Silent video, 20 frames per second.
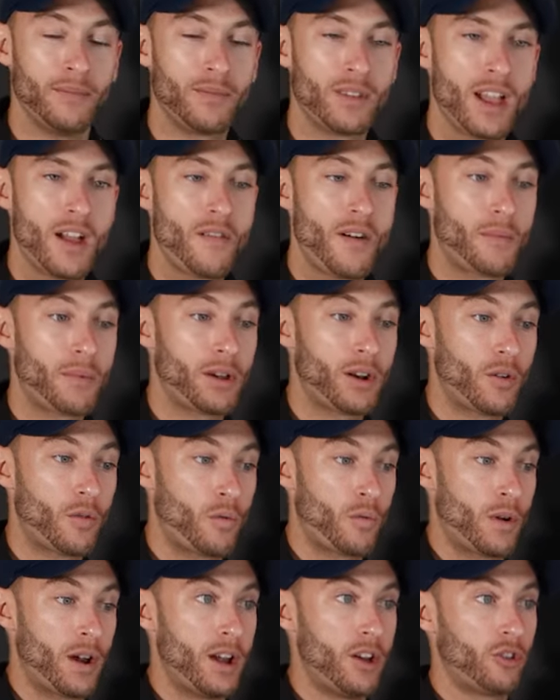If I'm going to
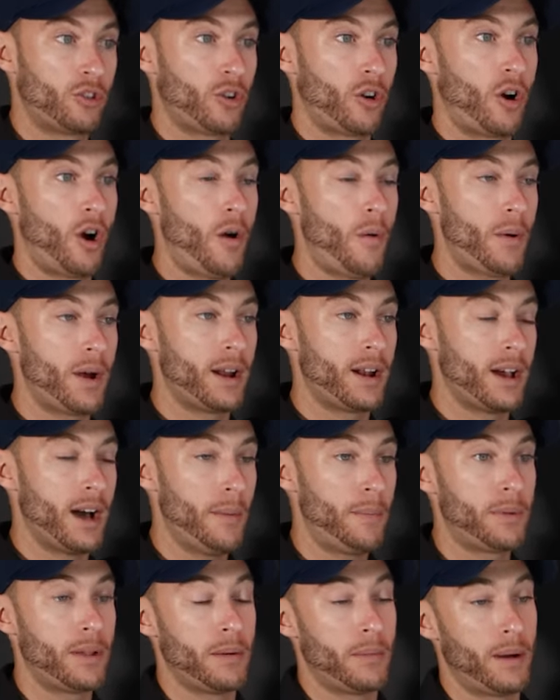raise your heart rate
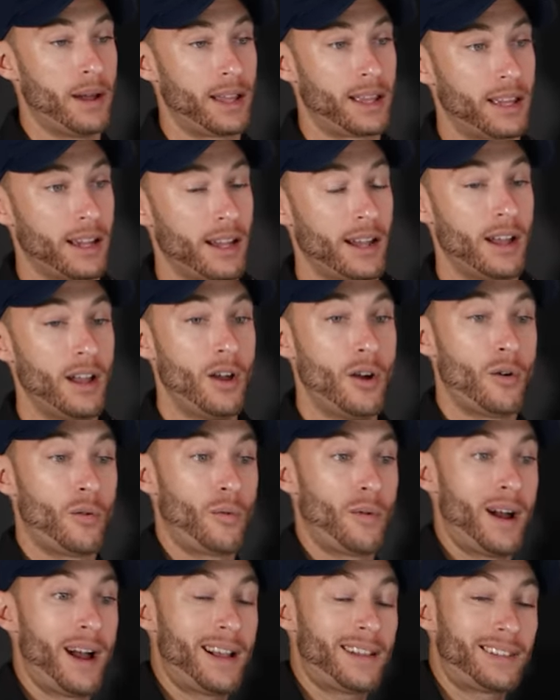up, you might get
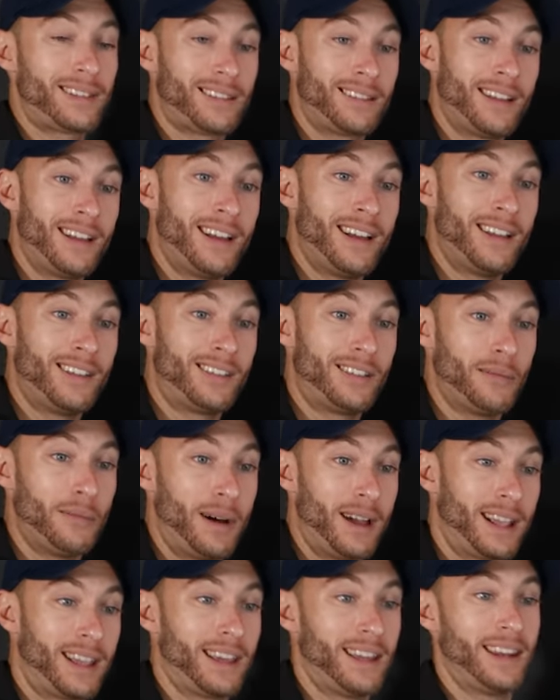restless, you
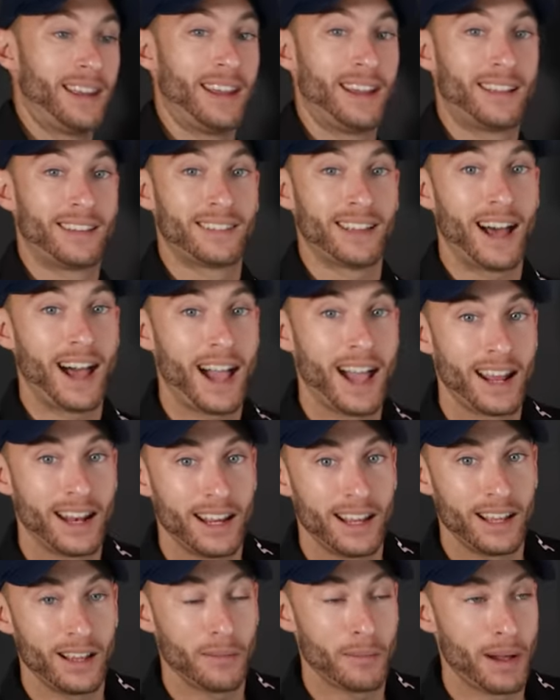might get
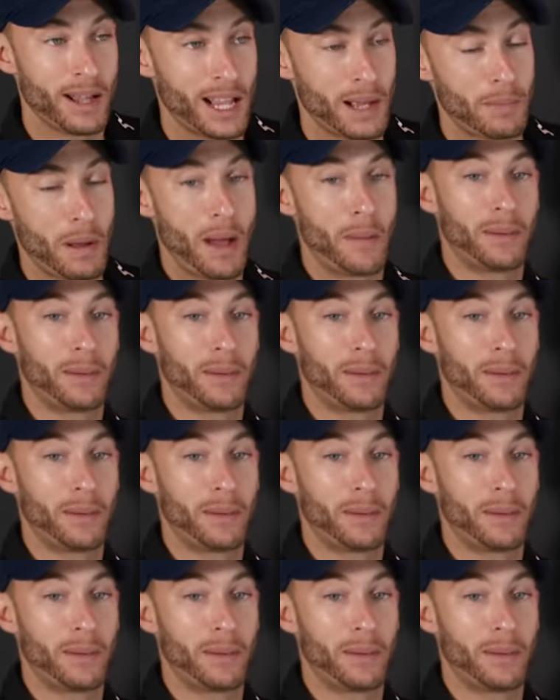anxiety, you might get